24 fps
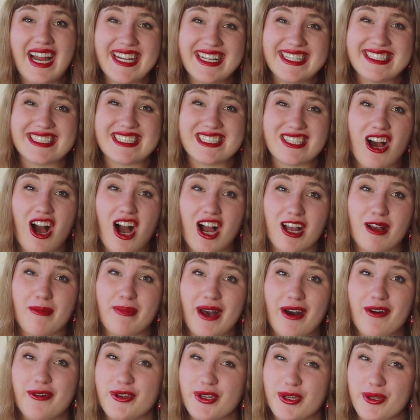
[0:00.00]
I need to talk
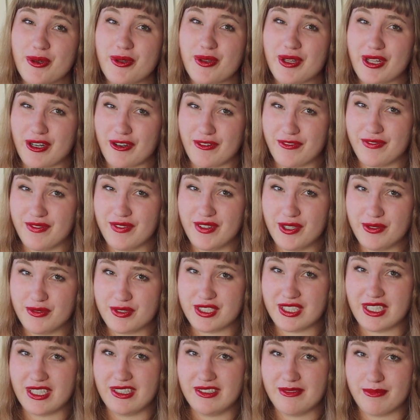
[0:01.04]
about nuclear
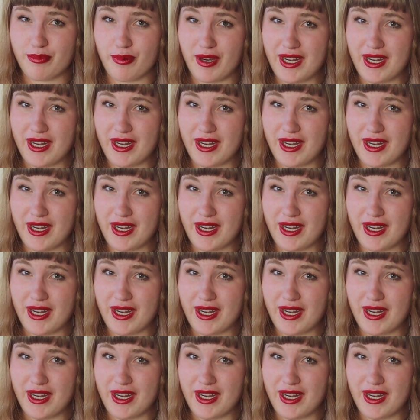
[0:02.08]
fusion